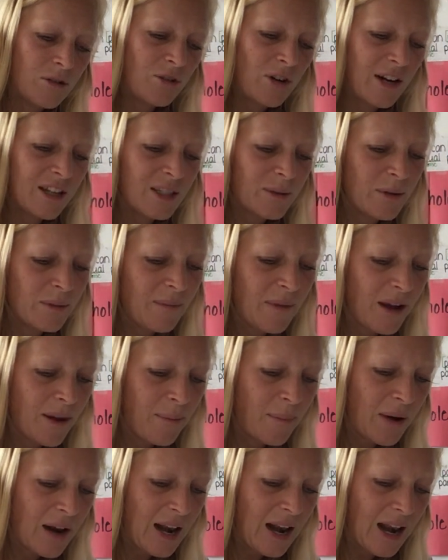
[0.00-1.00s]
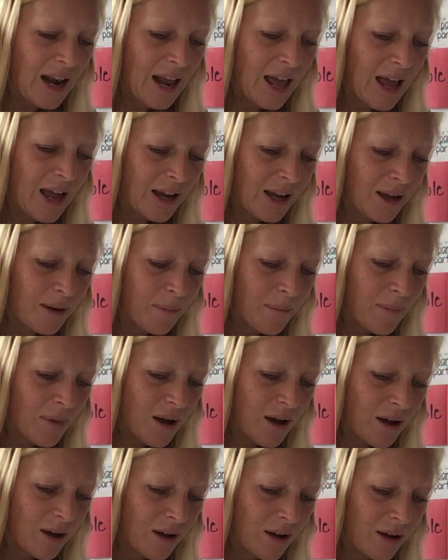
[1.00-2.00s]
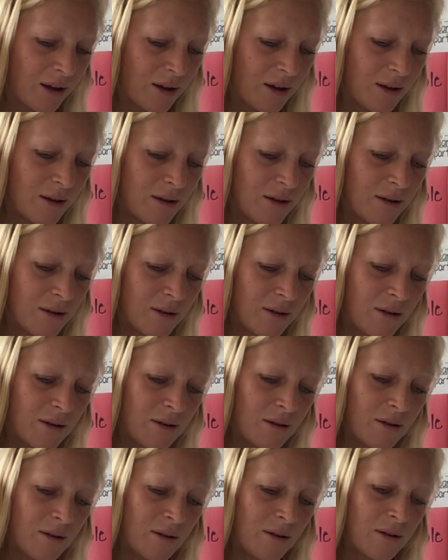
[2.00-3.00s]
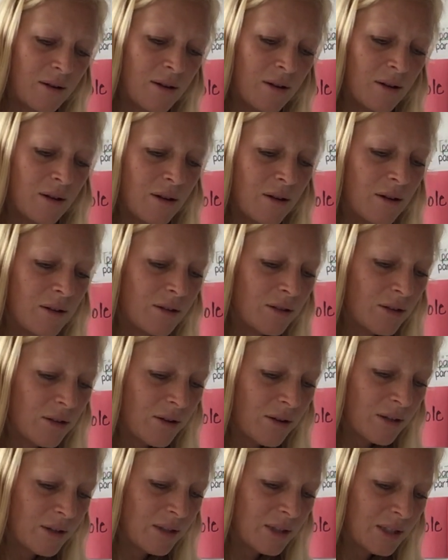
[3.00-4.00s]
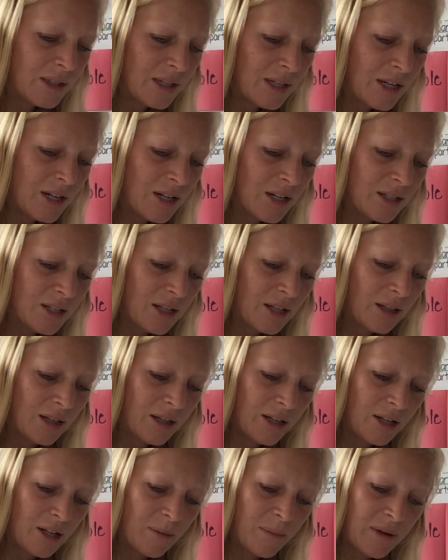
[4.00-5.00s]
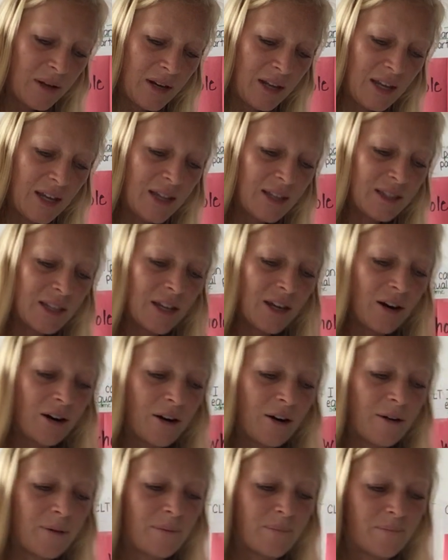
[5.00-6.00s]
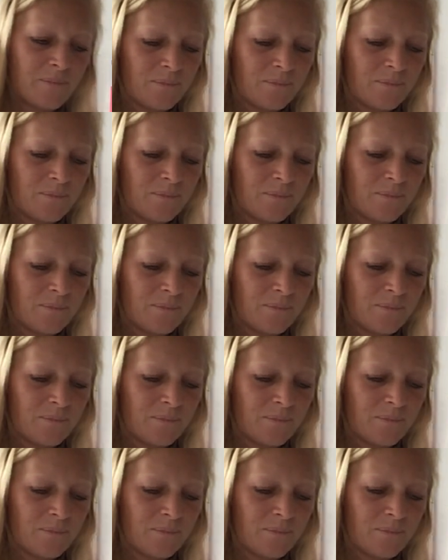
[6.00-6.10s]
trace it with my black marker so you can see it just a little bit easier.